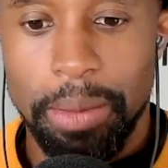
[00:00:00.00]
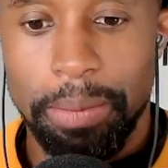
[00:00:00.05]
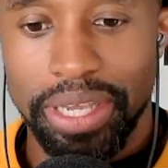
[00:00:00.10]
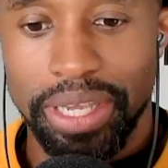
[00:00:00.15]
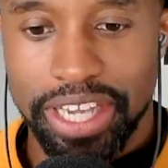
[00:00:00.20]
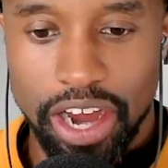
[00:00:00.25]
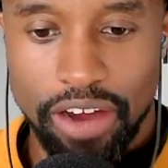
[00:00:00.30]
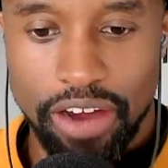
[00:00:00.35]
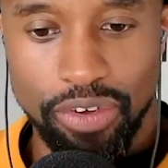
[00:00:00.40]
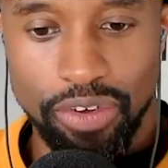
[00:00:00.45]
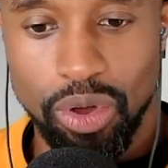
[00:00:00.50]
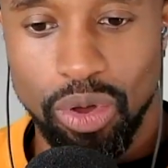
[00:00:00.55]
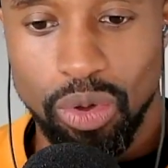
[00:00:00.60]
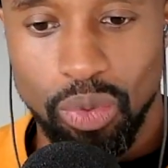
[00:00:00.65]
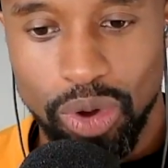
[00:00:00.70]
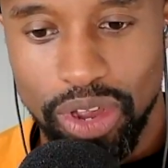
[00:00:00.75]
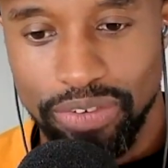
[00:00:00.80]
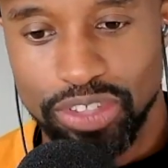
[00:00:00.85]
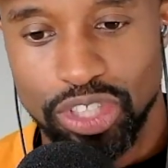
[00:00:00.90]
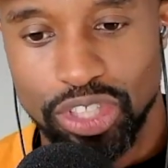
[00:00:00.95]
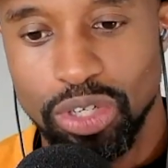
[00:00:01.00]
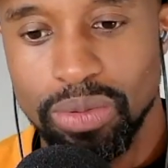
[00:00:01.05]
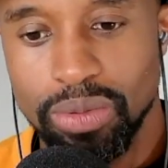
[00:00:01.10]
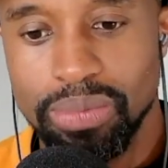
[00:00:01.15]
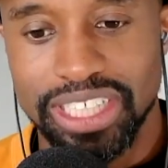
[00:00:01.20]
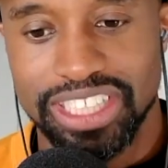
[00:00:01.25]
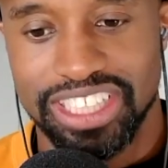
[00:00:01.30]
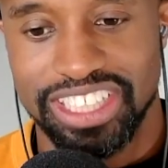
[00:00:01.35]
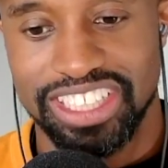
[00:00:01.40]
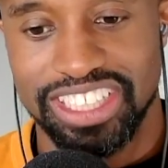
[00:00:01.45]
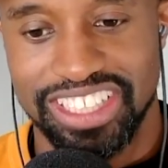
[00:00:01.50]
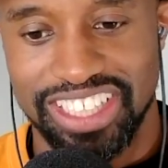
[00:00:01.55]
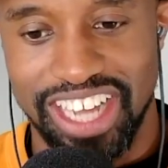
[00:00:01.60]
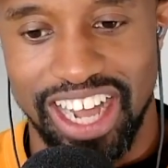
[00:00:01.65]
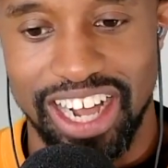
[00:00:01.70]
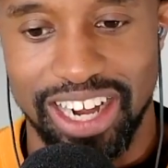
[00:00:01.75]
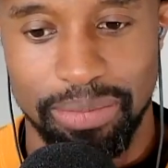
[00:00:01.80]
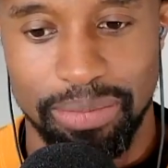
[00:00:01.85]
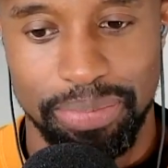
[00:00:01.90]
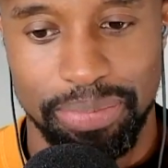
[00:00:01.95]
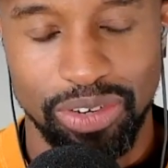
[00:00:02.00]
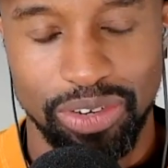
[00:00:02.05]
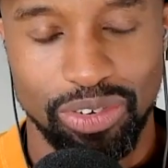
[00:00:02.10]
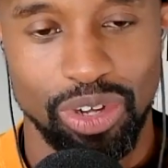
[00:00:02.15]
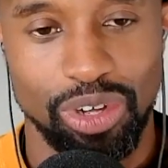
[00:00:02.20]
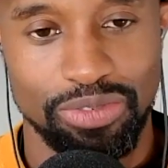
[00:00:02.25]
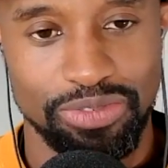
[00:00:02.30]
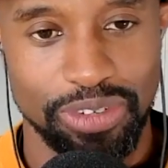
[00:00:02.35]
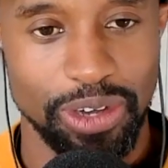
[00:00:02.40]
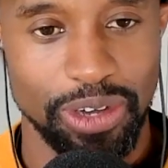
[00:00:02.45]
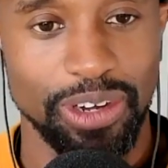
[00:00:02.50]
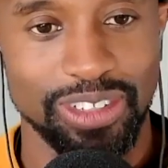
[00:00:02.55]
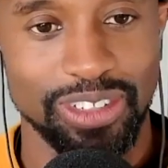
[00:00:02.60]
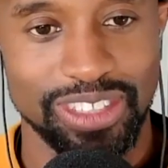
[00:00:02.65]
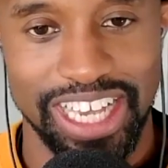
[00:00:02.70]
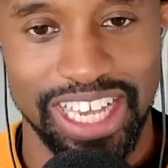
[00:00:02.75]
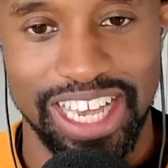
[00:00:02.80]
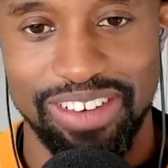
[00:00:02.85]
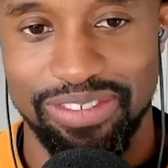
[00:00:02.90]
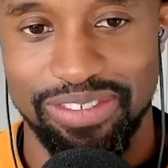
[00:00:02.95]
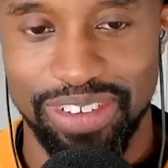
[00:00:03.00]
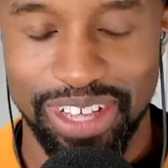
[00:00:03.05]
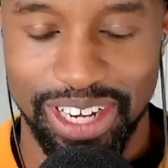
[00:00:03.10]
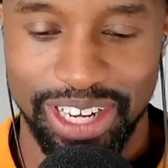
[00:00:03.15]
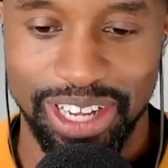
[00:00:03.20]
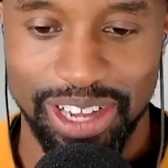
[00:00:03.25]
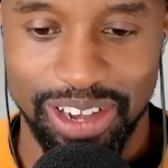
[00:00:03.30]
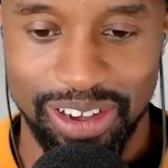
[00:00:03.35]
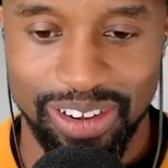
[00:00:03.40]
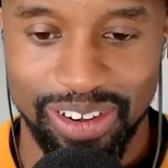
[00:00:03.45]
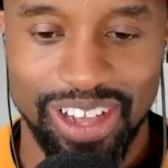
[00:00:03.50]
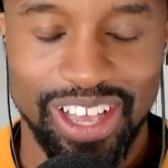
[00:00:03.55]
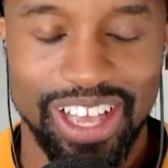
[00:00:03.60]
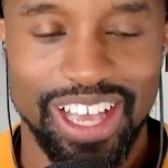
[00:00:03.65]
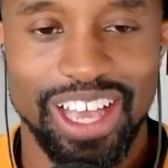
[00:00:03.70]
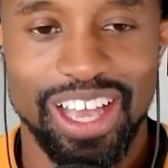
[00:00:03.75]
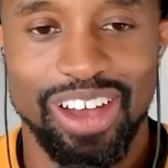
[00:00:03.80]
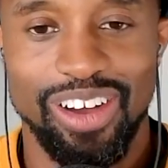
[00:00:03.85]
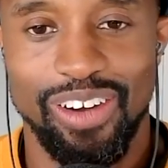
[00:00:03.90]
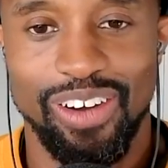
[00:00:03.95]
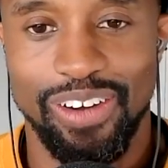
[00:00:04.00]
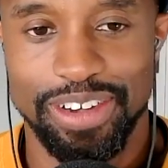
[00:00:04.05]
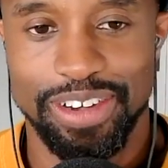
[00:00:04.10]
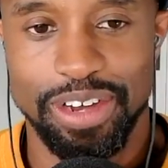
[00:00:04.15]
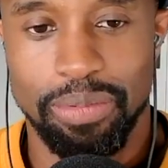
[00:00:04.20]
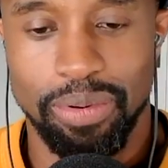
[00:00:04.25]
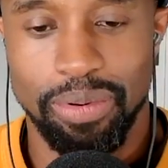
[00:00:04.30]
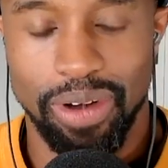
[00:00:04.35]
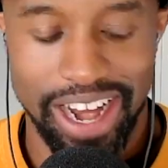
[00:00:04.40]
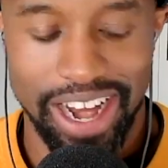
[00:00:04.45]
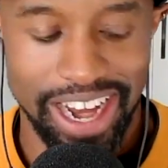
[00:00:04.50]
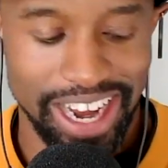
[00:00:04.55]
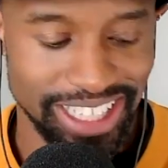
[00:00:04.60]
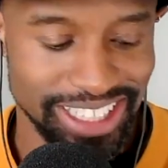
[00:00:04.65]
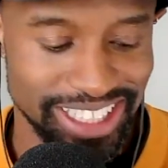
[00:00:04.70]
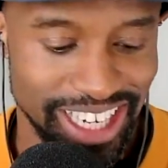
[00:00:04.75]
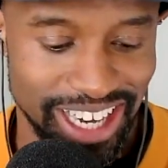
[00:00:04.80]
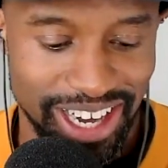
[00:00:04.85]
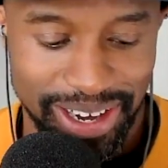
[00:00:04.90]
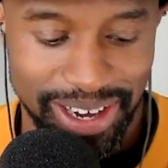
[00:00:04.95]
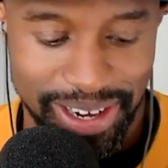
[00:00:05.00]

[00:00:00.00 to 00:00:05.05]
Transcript: Be careful with too much stock B-roll photos and video on your brand.